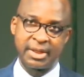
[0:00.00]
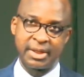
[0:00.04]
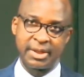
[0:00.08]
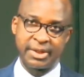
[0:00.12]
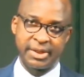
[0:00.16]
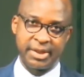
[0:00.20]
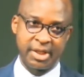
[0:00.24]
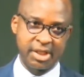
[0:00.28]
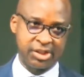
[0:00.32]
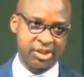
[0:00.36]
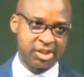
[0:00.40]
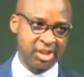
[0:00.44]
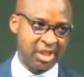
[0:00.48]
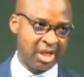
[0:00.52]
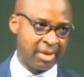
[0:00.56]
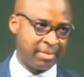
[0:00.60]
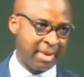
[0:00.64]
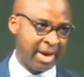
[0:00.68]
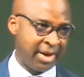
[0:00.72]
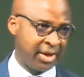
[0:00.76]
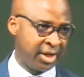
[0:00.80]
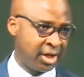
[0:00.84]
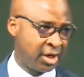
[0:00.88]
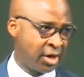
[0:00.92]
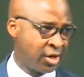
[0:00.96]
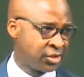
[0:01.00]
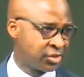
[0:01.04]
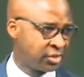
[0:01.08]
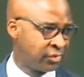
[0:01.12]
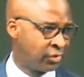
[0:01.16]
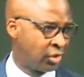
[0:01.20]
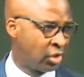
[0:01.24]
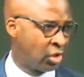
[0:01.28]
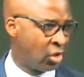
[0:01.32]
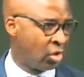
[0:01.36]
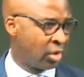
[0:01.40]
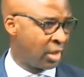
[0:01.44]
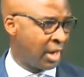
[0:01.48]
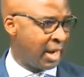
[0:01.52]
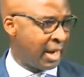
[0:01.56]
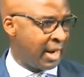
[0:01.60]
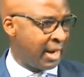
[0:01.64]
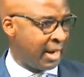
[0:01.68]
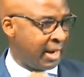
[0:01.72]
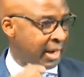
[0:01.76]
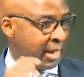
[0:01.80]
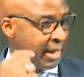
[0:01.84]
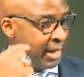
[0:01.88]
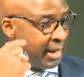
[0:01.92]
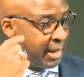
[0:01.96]
Yesterday, by the grace of God,
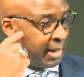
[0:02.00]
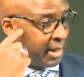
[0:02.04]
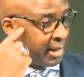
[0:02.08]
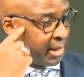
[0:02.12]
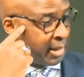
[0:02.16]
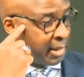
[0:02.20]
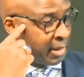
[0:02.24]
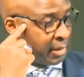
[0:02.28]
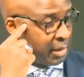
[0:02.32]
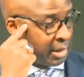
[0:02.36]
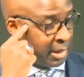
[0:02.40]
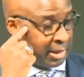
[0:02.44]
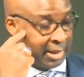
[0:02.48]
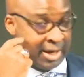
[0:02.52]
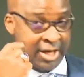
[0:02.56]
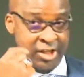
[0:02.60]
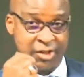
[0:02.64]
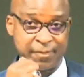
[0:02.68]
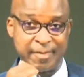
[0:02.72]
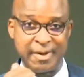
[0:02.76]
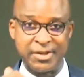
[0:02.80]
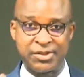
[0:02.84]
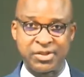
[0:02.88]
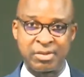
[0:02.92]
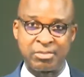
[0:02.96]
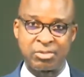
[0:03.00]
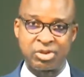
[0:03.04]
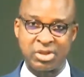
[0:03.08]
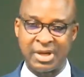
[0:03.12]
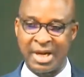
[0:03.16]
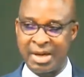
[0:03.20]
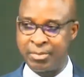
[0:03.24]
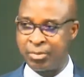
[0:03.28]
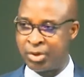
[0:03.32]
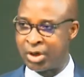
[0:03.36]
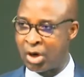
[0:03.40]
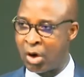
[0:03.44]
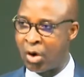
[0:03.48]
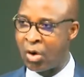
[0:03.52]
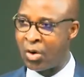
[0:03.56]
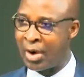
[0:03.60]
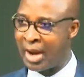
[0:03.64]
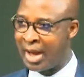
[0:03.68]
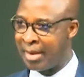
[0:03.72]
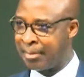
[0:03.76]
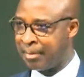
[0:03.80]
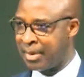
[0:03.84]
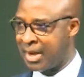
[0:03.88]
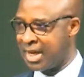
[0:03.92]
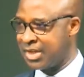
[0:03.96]
I I spent some time with all
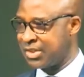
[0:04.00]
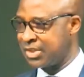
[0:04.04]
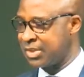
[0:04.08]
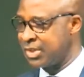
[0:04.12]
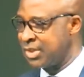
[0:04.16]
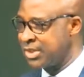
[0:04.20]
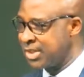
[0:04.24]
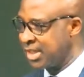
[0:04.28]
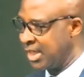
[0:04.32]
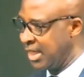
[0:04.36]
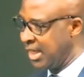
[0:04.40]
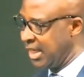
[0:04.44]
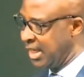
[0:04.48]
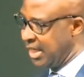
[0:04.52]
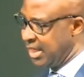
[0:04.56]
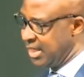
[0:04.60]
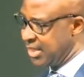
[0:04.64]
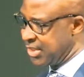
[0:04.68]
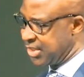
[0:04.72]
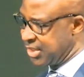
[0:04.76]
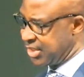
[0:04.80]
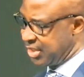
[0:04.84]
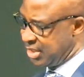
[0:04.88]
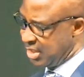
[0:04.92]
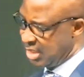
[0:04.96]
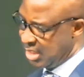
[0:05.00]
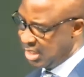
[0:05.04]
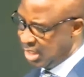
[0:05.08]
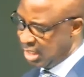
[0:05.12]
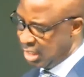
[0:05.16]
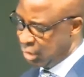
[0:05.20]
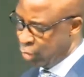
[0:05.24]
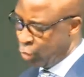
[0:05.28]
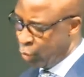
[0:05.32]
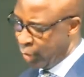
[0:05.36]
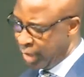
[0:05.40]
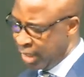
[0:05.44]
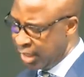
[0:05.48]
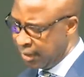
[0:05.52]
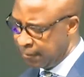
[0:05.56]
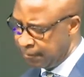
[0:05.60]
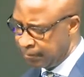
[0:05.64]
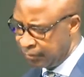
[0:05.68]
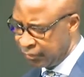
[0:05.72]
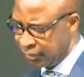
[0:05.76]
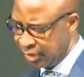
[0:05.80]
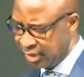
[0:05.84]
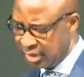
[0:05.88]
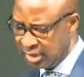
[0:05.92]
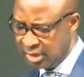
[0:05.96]
our pastors and leaders away,
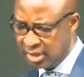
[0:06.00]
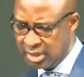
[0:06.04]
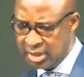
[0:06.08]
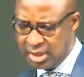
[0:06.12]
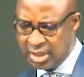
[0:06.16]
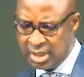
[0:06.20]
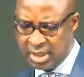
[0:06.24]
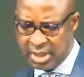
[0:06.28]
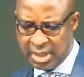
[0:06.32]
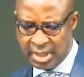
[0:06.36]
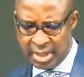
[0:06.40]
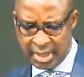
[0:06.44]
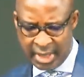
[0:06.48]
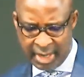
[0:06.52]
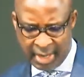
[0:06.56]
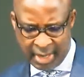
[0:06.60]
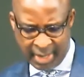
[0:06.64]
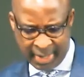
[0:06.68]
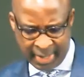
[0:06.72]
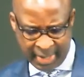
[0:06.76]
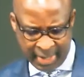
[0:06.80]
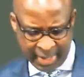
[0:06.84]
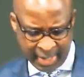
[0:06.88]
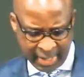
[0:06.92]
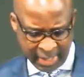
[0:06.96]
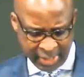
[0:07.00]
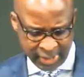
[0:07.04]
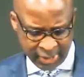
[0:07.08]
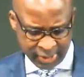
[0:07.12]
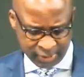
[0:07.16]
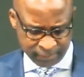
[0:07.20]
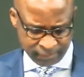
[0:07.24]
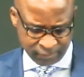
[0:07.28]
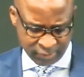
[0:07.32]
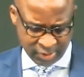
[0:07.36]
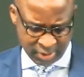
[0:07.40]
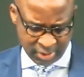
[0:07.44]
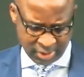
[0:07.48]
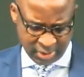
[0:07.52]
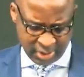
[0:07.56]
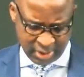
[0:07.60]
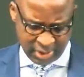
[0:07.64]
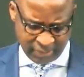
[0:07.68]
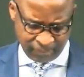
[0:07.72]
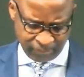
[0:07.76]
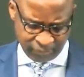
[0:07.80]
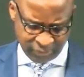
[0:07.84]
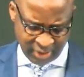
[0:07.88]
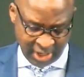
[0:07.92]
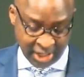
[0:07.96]
and I,
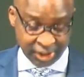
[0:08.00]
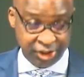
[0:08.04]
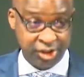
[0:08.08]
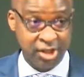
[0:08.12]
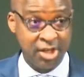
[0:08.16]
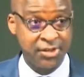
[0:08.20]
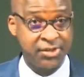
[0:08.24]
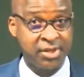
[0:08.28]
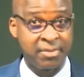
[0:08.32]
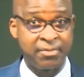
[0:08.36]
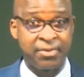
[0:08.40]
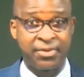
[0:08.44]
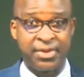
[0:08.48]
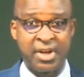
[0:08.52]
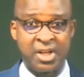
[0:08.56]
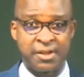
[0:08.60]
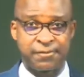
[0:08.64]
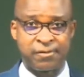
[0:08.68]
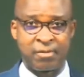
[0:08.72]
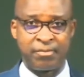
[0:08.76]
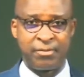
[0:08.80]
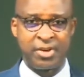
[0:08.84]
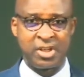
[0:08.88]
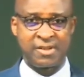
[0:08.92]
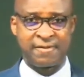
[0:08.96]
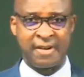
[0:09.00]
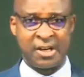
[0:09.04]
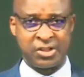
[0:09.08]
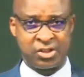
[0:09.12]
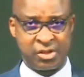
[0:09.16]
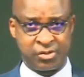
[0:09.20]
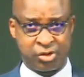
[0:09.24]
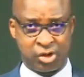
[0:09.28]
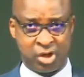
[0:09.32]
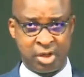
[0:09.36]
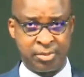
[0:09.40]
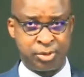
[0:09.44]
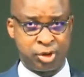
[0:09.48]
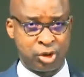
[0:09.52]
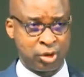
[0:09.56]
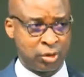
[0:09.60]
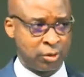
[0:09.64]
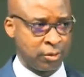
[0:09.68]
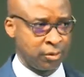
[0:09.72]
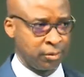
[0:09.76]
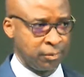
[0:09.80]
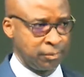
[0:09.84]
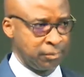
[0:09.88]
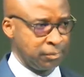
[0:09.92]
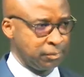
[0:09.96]
I shared some things from this verse of scripture,
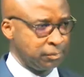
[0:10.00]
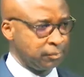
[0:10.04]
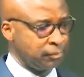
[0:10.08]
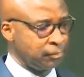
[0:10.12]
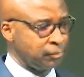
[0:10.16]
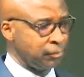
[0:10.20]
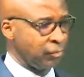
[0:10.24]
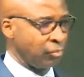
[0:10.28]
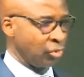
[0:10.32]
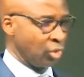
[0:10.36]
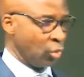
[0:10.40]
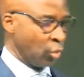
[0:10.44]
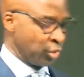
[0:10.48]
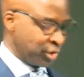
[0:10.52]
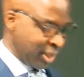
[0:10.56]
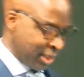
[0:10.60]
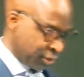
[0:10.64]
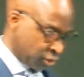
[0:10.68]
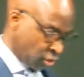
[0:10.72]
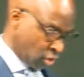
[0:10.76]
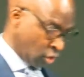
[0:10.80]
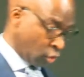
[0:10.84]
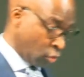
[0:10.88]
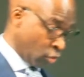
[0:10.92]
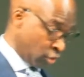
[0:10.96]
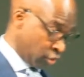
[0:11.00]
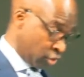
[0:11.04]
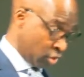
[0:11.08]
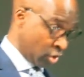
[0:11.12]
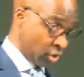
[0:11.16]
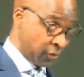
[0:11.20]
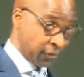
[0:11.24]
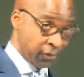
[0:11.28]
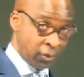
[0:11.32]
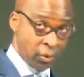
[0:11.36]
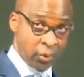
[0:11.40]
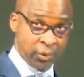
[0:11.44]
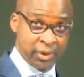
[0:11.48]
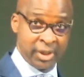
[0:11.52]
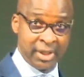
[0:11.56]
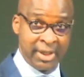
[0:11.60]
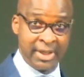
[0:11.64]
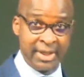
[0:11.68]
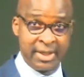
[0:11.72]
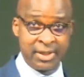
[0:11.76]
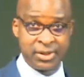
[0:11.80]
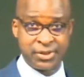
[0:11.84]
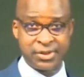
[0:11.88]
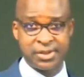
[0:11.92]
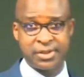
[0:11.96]
which I thought was just for the
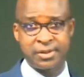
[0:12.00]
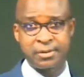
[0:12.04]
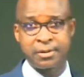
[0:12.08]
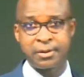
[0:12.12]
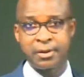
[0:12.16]
leaders.